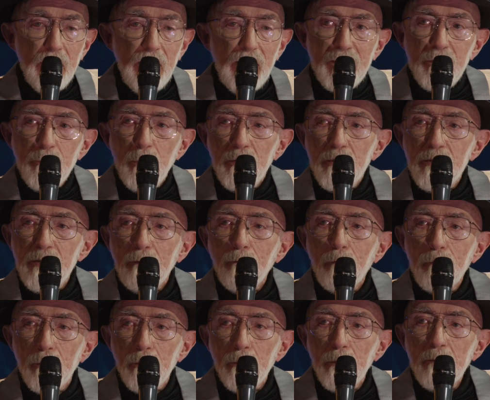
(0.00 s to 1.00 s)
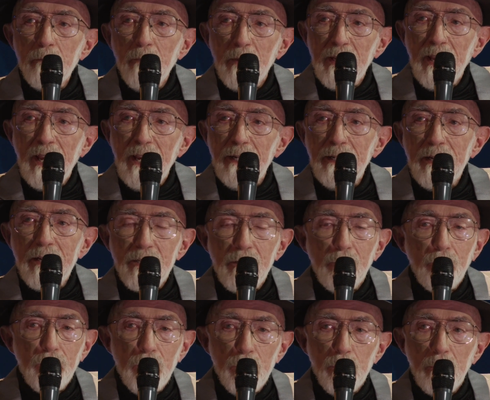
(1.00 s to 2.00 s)
experts in fluid mechanics
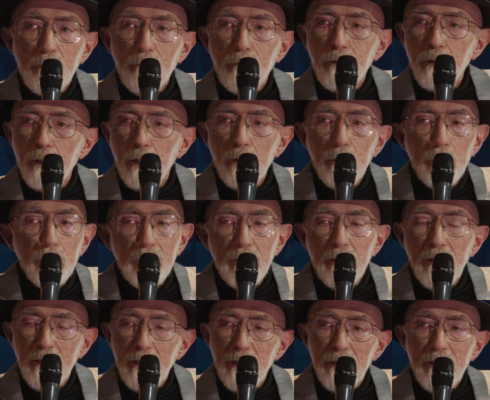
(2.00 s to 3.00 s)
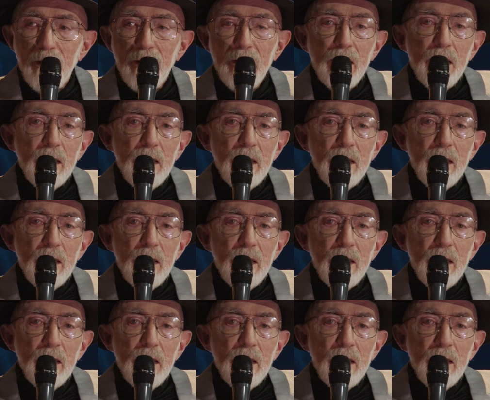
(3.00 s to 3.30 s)
and fluid flow, and